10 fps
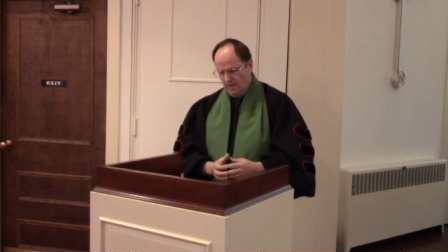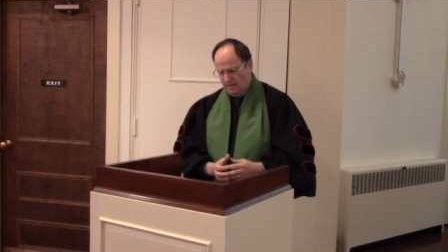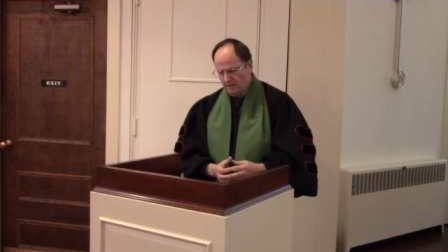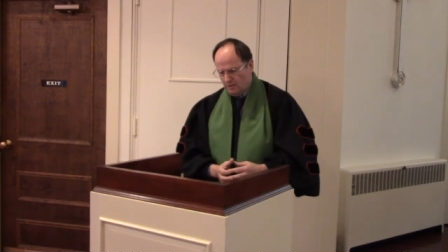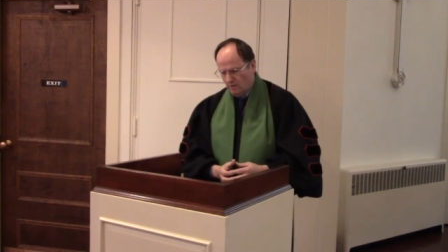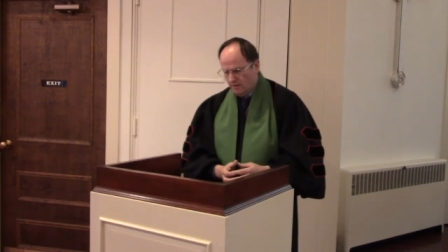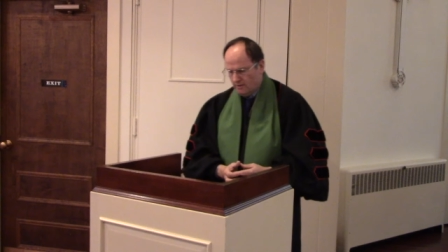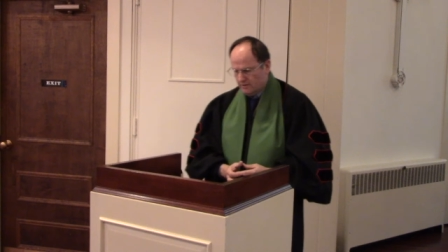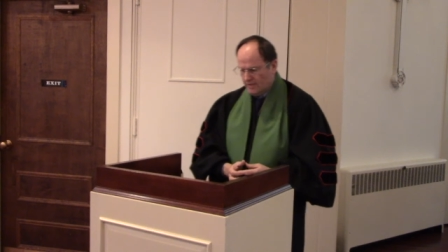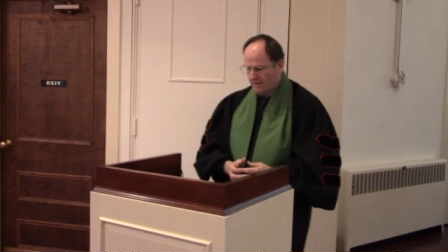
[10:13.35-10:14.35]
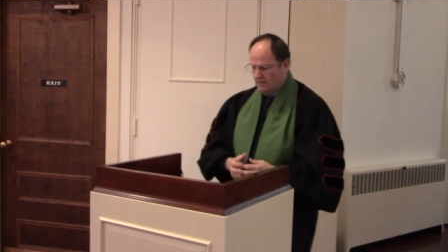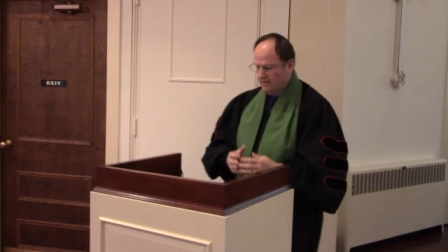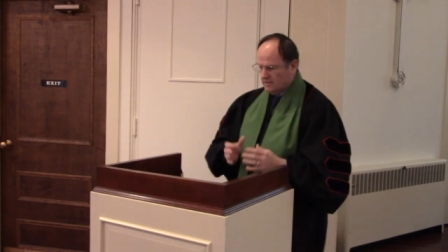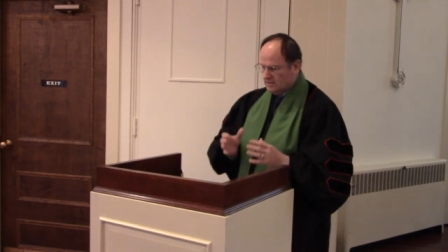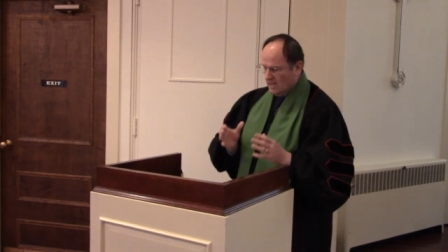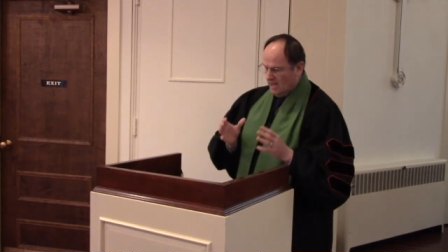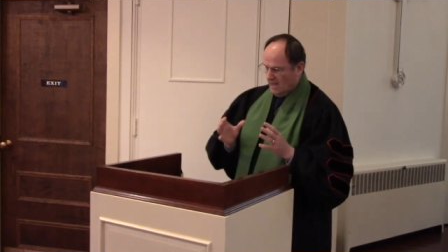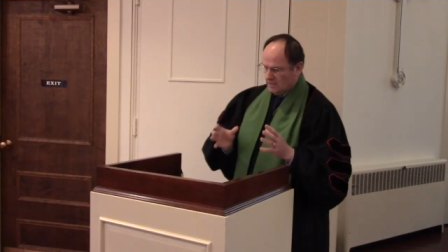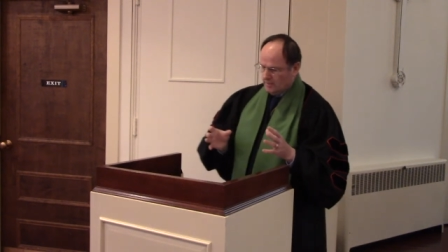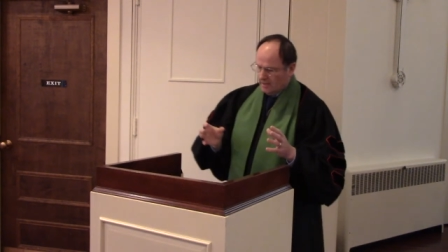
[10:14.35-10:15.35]
Now, to understand this
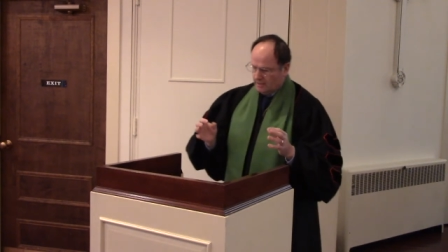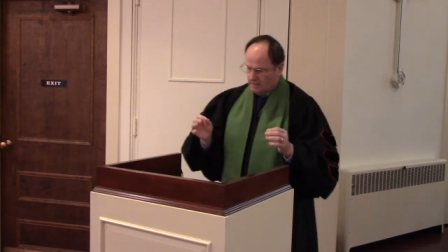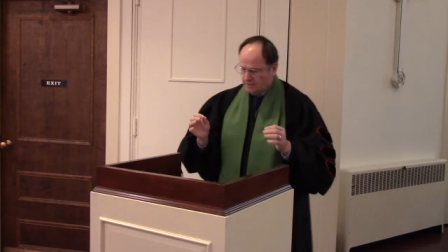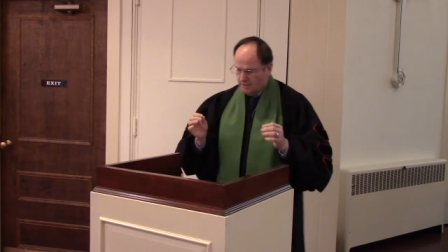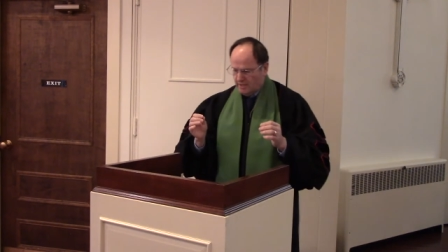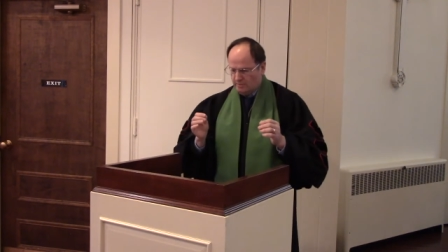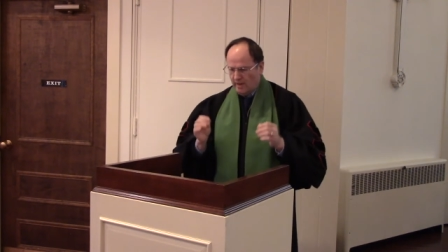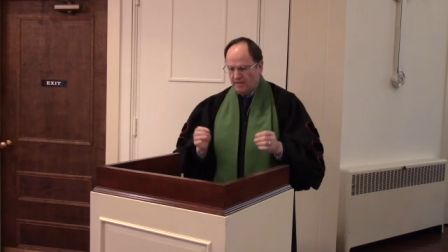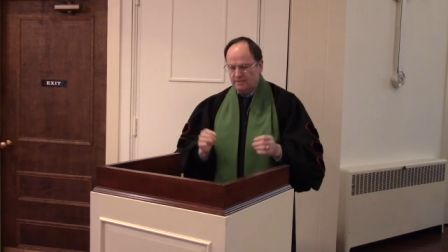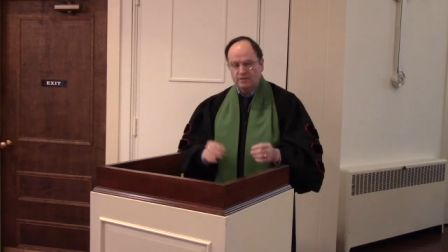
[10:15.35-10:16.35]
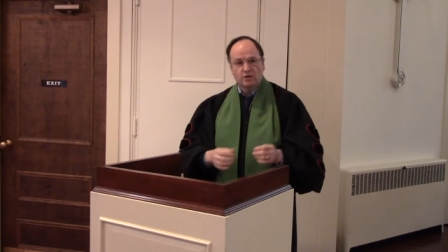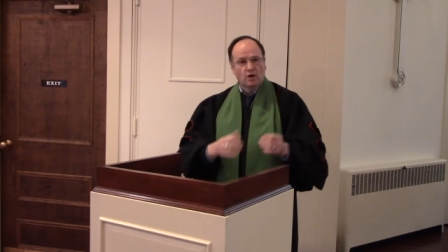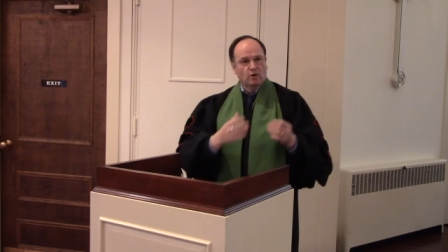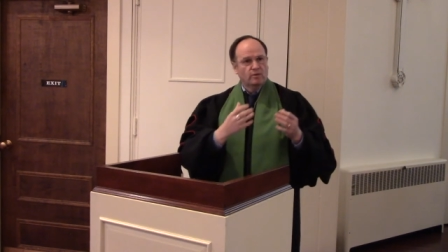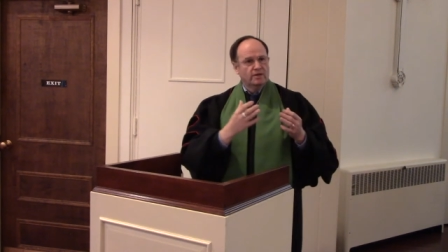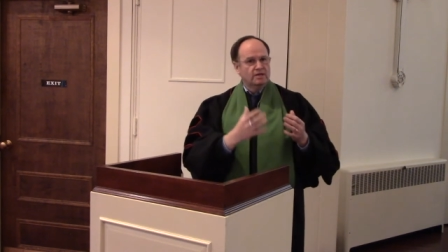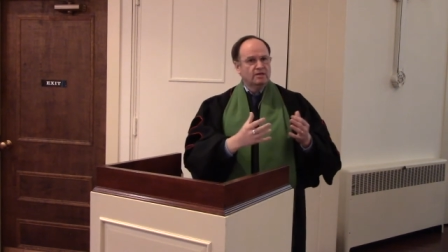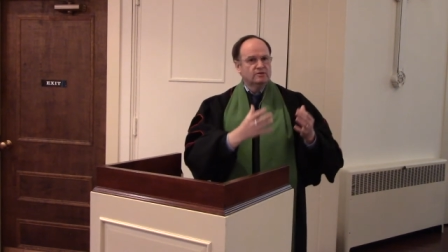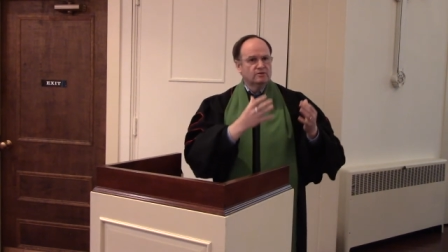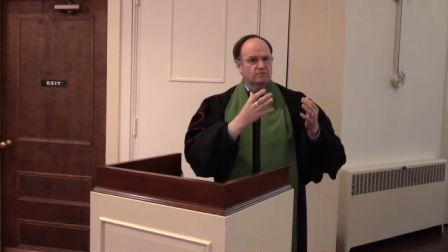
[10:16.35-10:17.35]
aspect in today's passage, we
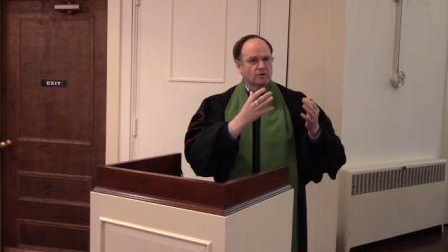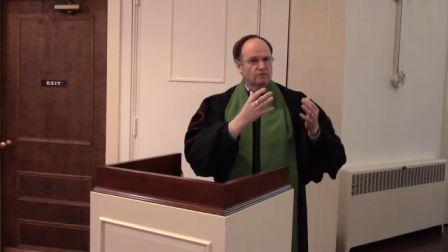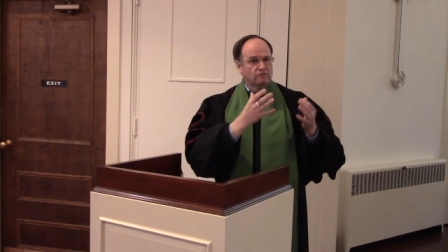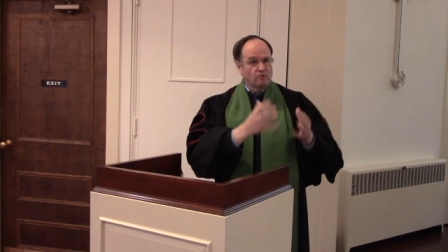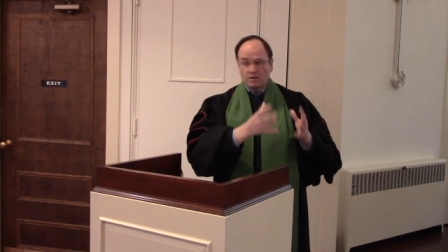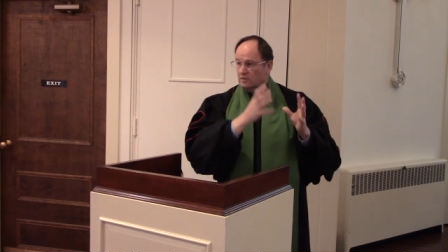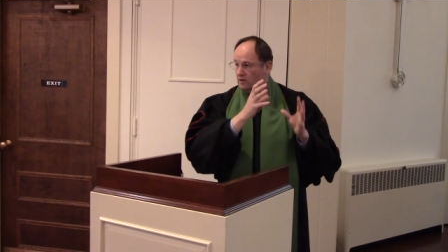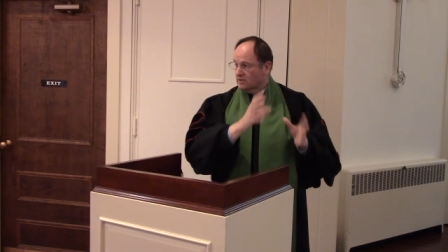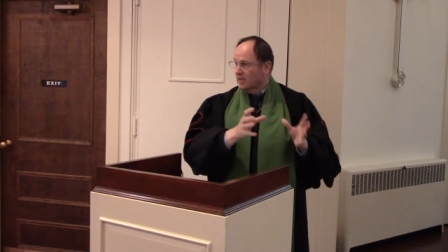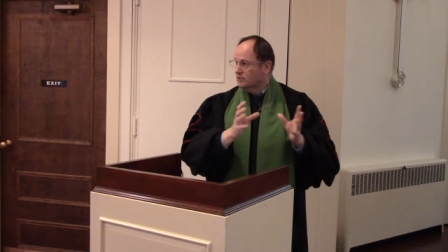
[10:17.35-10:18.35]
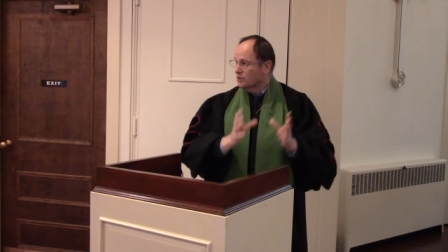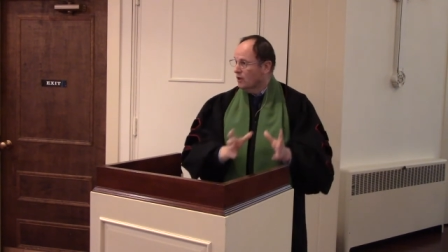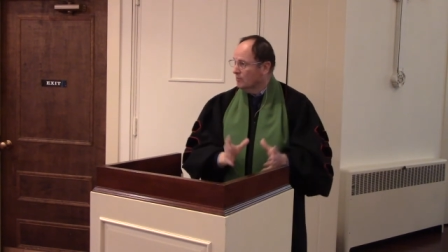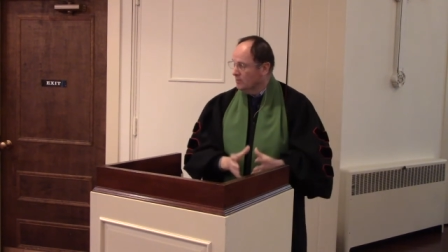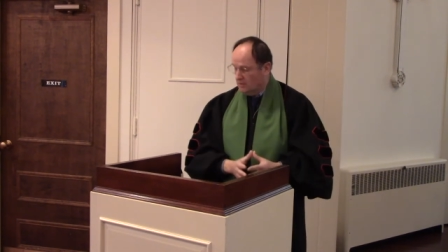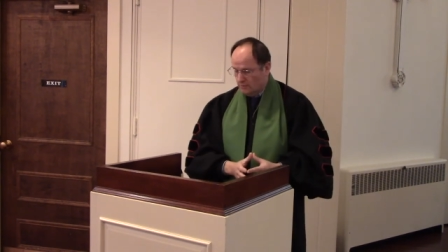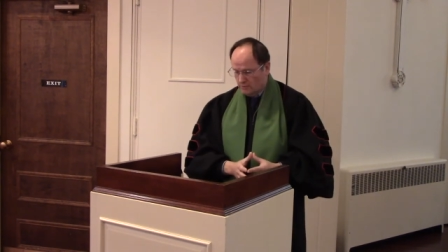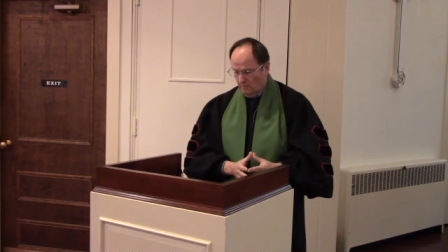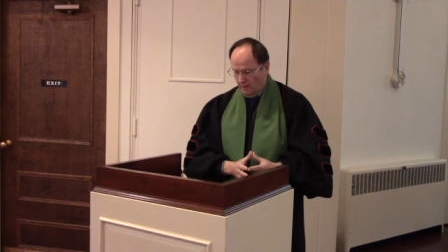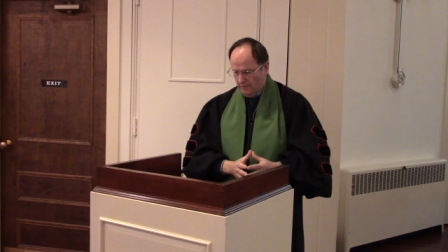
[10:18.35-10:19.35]
need to focus our attention on Peter's
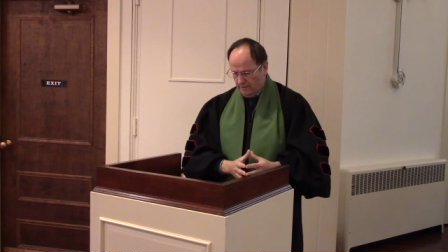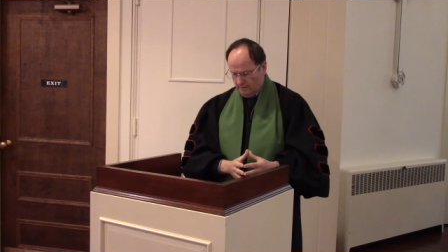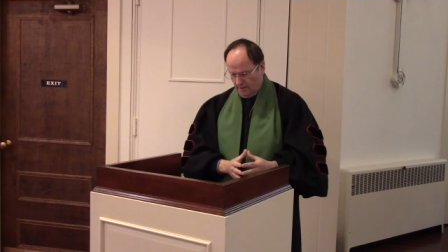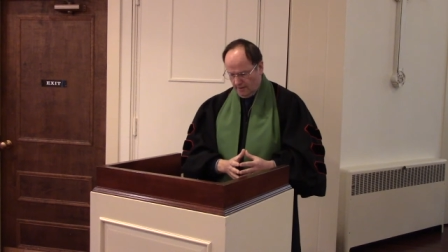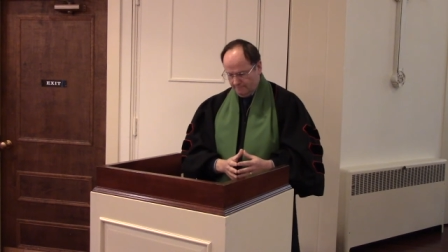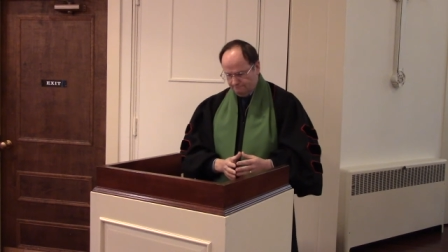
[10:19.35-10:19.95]
mother in law.